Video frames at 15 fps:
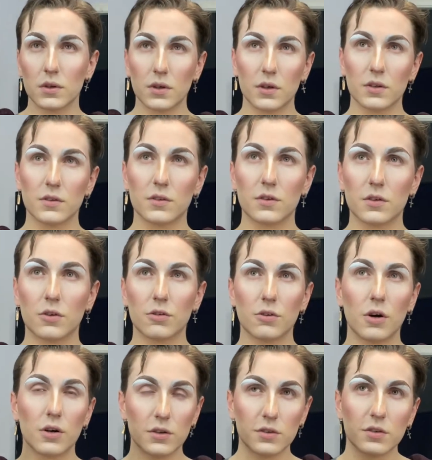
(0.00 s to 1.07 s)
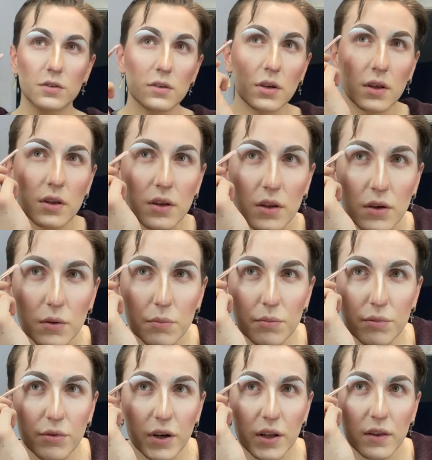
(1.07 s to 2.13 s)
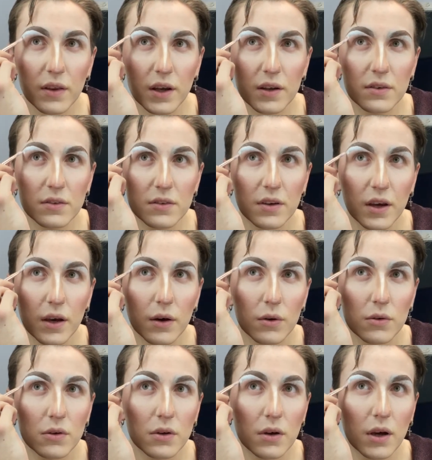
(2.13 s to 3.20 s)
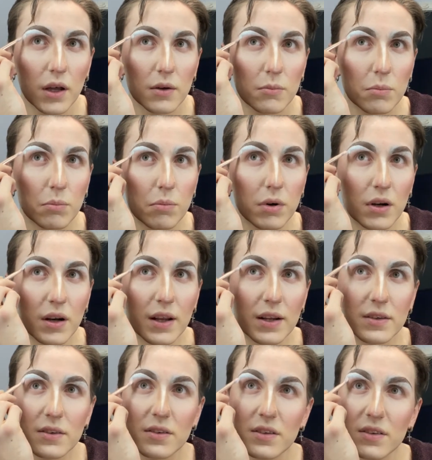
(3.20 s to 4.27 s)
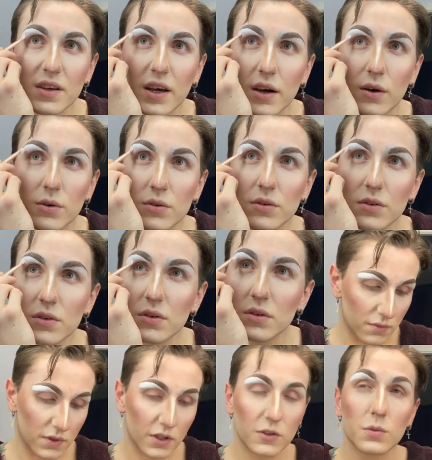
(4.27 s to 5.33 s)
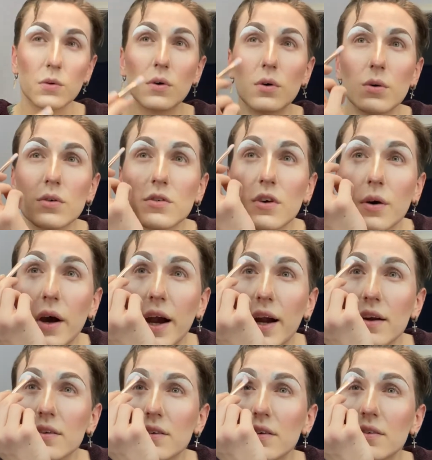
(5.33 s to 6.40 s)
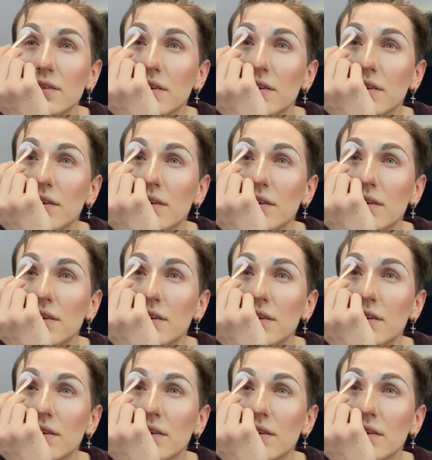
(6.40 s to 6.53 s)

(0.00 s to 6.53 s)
It's across, and then you bring that down and blend it out. This will also act as